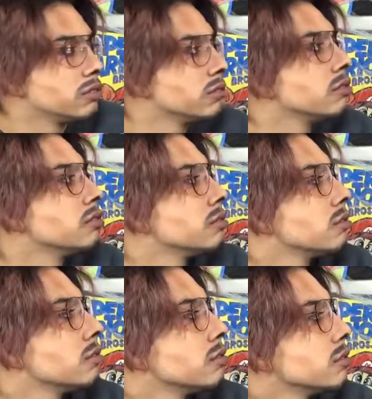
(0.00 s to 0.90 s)

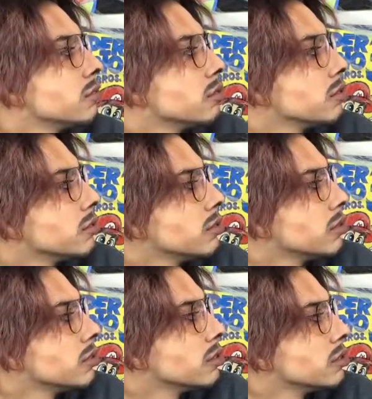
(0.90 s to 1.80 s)

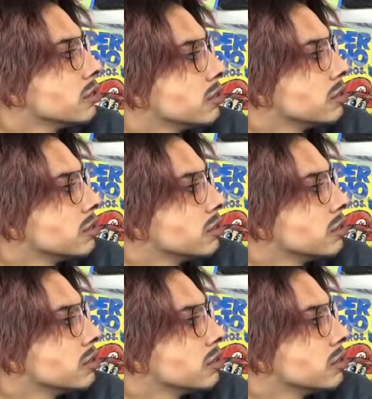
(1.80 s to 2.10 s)
(silent)